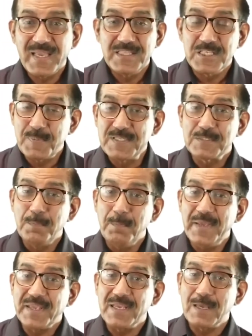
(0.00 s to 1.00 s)
Again, this means
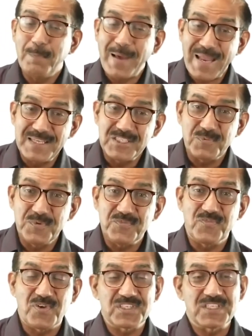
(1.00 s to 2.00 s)
making a balance
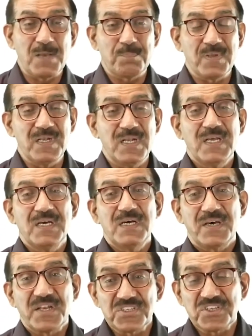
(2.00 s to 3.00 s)
between, for example,
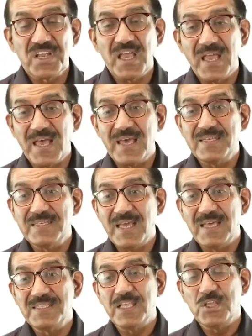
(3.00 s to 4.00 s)
Russia
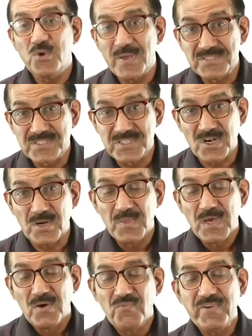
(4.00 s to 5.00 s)
and the US.
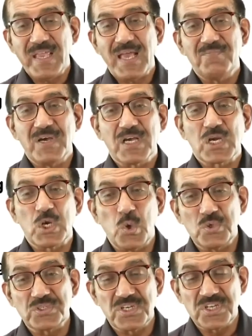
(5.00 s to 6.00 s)
We have a
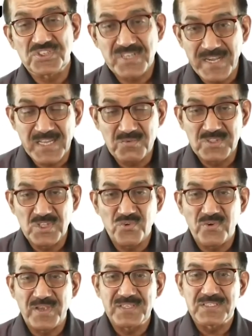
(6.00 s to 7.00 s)
close understanding with
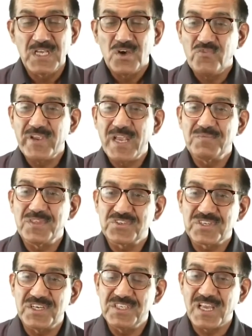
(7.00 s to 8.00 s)
the US, we have
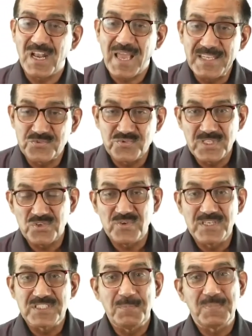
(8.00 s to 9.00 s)
the strategic alliance with
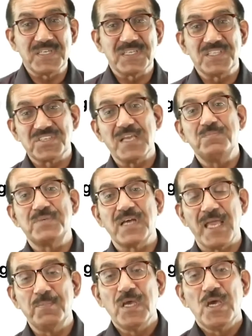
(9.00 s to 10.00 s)
the US, but at the same
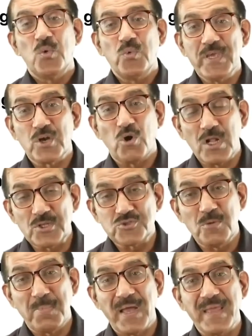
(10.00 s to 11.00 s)
time we are
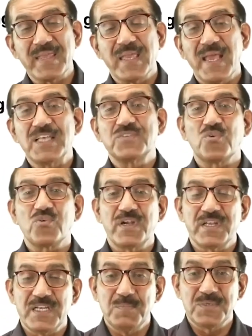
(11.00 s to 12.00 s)
also buying
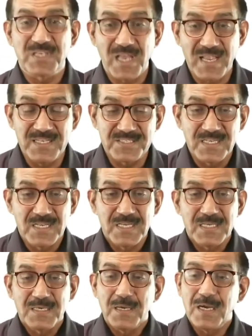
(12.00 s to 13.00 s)
S-400 missiles
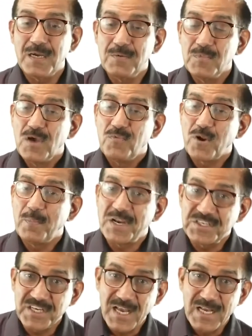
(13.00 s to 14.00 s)
from
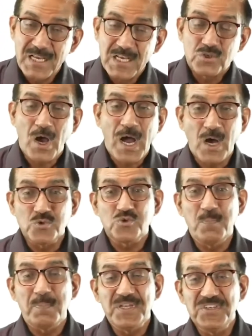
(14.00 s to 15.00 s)
Russia. So how
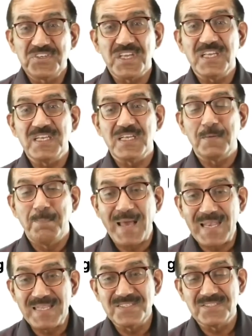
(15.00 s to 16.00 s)
to maintain a
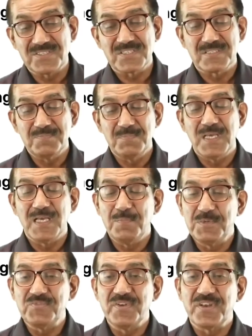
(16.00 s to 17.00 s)
balance
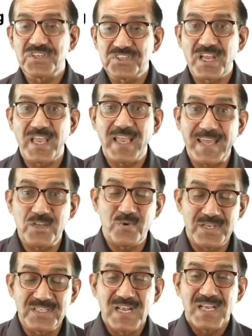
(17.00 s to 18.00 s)
between Russia
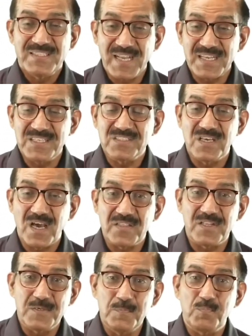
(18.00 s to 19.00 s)
and US, that is
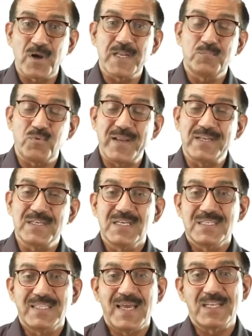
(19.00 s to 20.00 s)
another important point
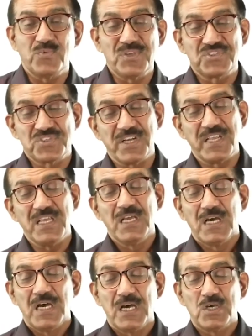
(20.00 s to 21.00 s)
that we study
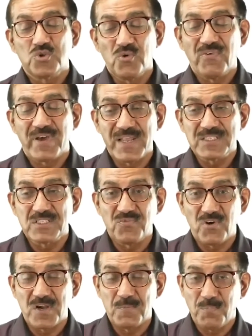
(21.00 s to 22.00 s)
so far as
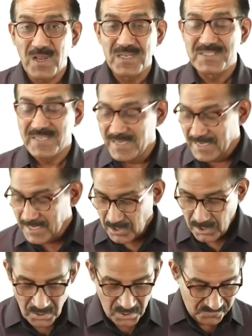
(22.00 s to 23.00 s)
the foreign policy
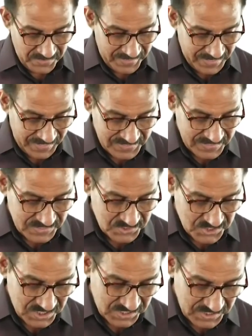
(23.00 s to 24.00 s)
of India is
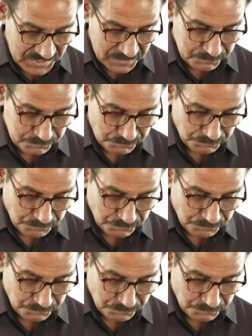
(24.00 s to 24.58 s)
concerned.